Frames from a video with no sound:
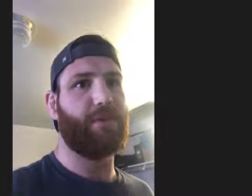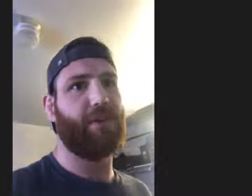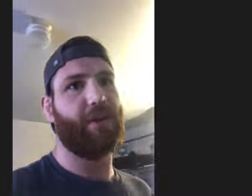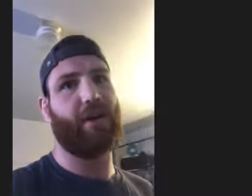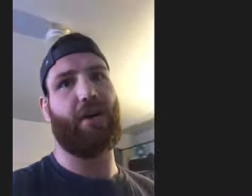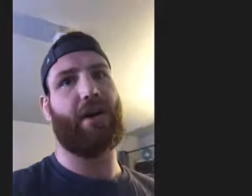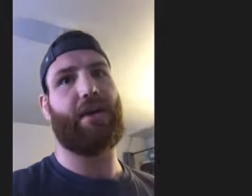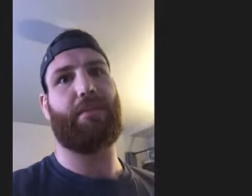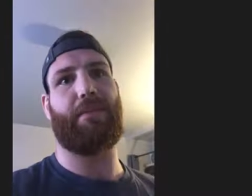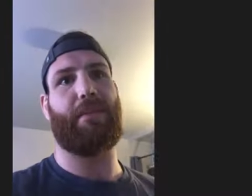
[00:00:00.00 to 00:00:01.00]
You
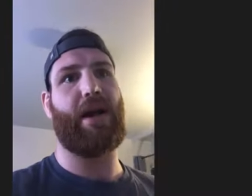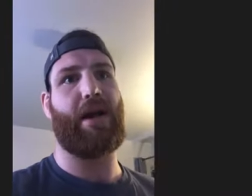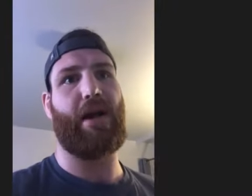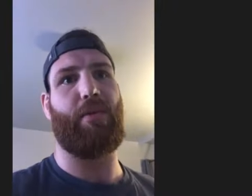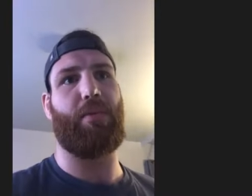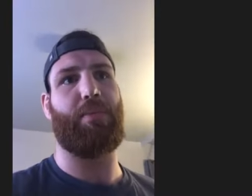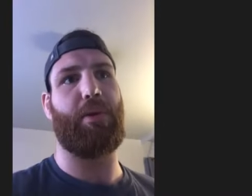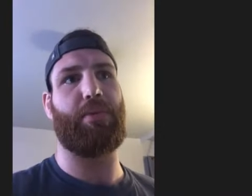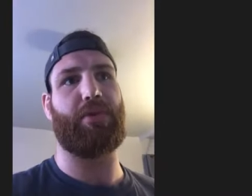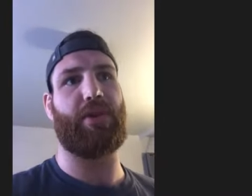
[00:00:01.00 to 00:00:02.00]
know, I want
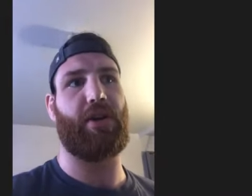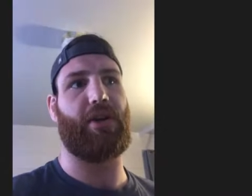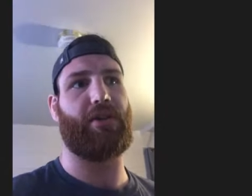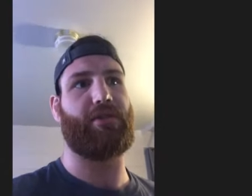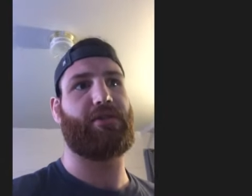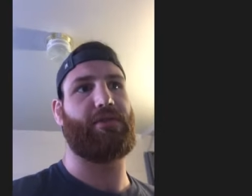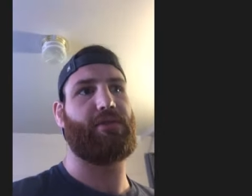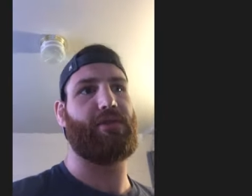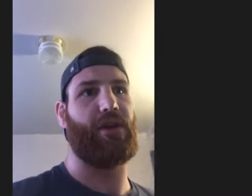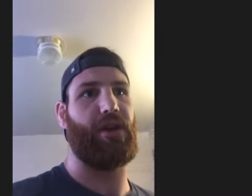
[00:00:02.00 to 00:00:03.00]
people
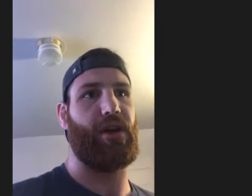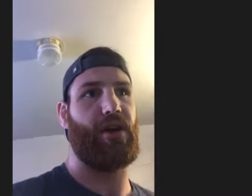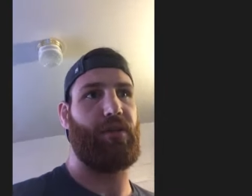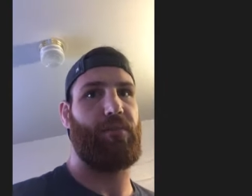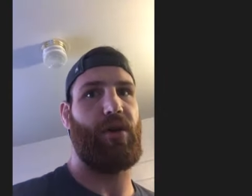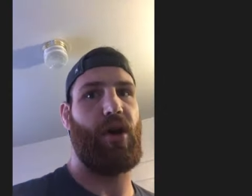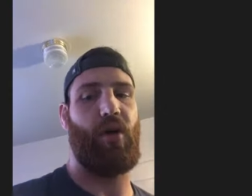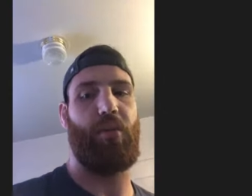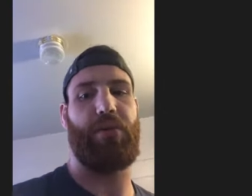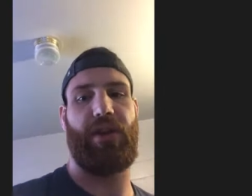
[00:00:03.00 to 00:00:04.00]
to
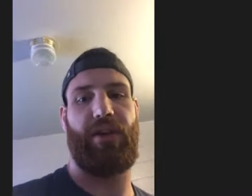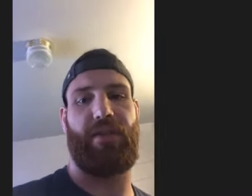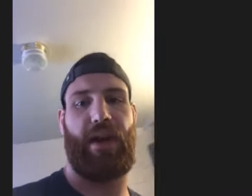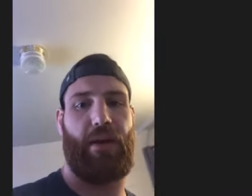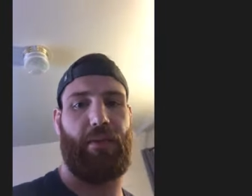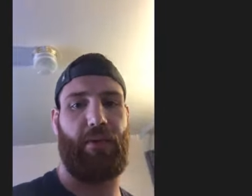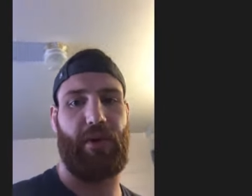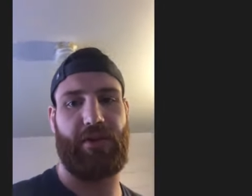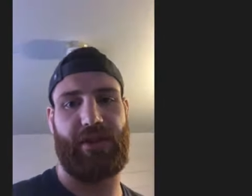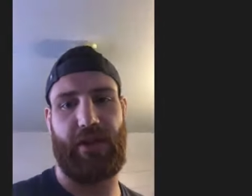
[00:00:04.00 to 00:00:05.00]
know and believe that I'm the
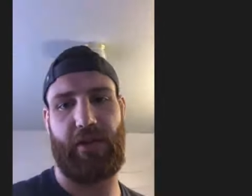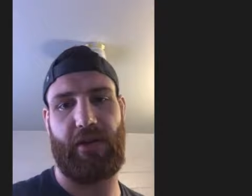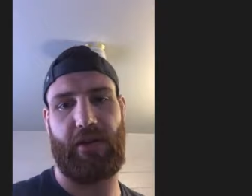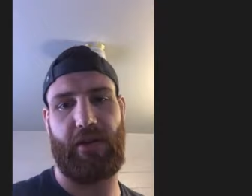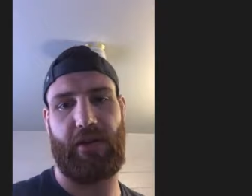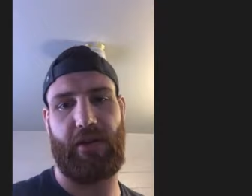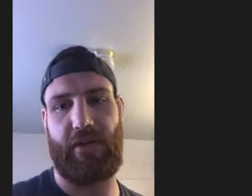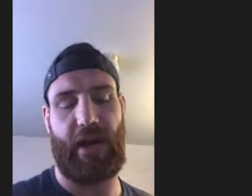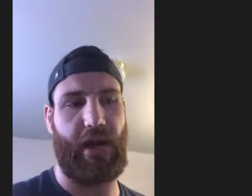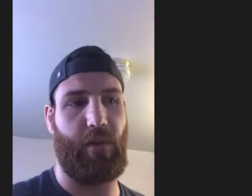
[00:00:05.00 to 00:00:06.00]
real deal,
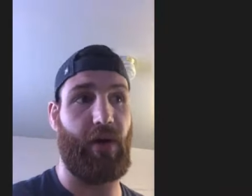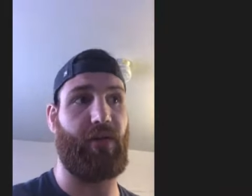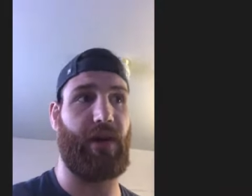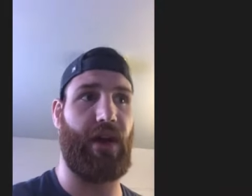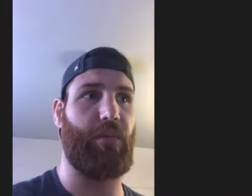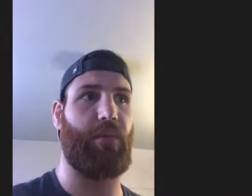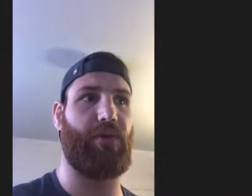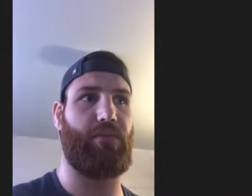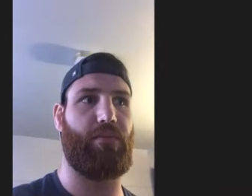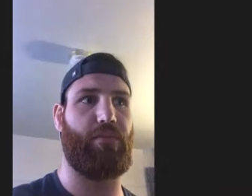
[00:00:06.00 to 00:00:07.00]
and a win over
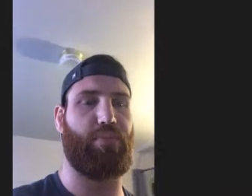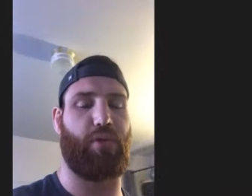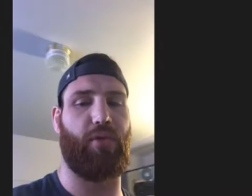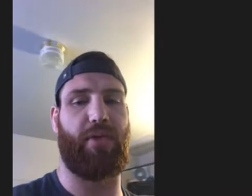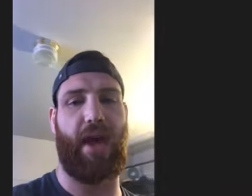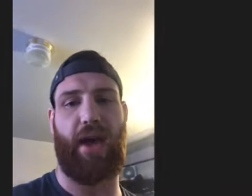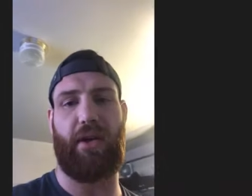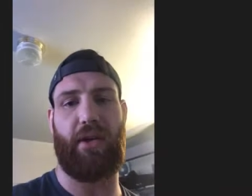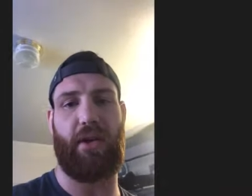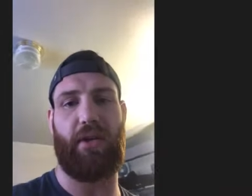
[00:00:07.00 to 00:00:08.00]
him would prove
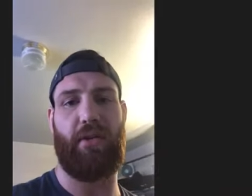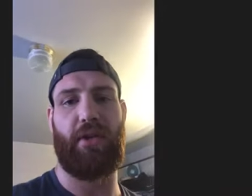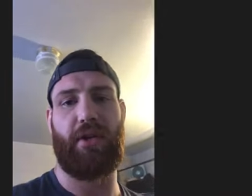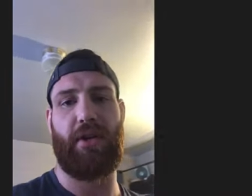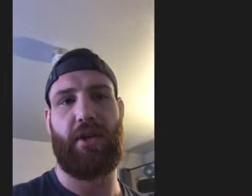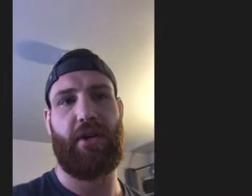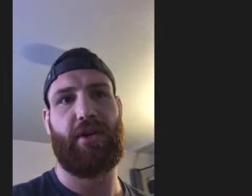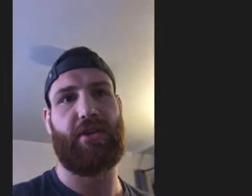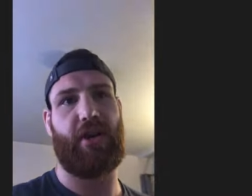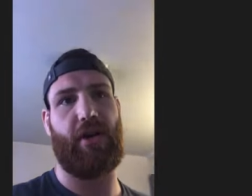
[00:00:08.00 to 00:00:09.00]
that, you know?
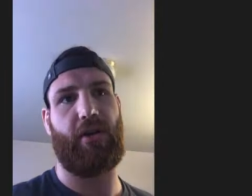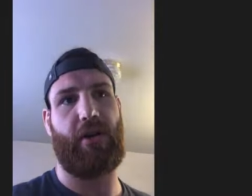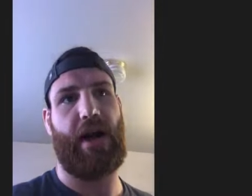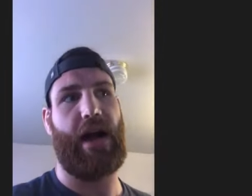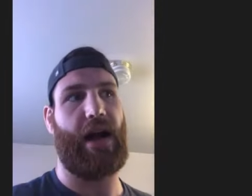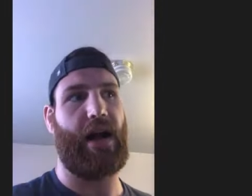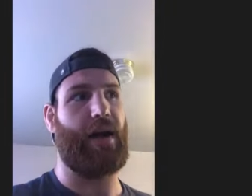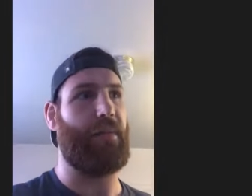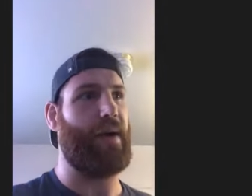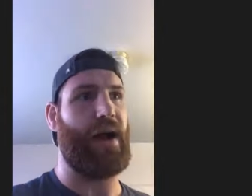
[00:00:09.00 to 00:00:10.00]
So,
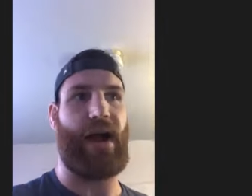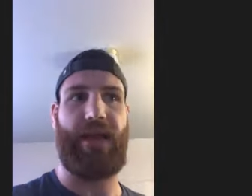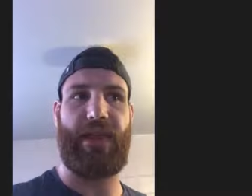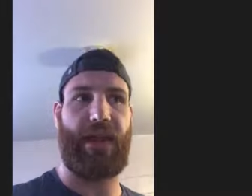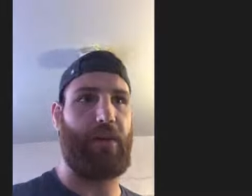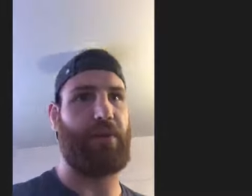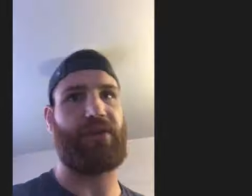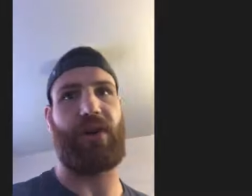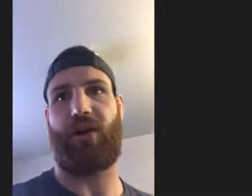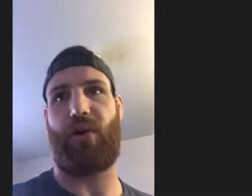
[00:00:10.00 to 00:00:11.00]
I think I'm a
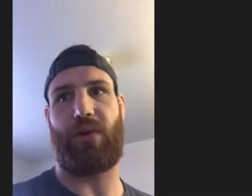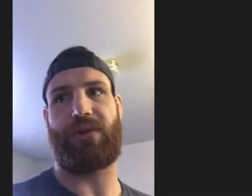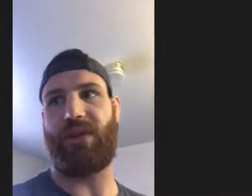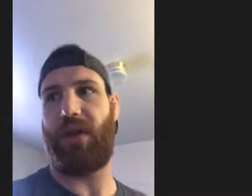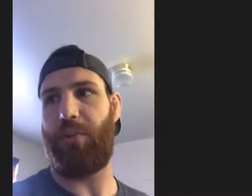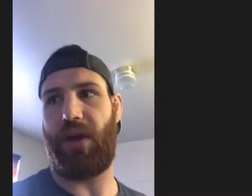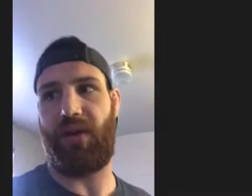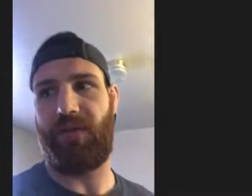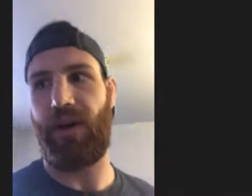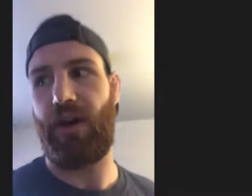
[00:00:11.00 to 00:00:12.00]
dark horse in the
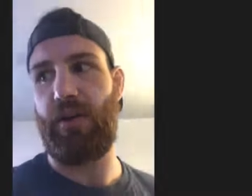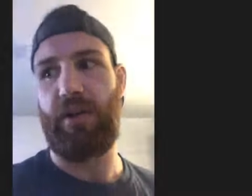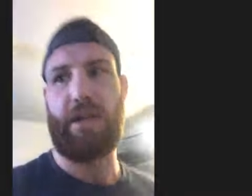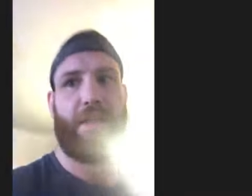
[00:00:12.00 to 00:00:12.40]
PFL,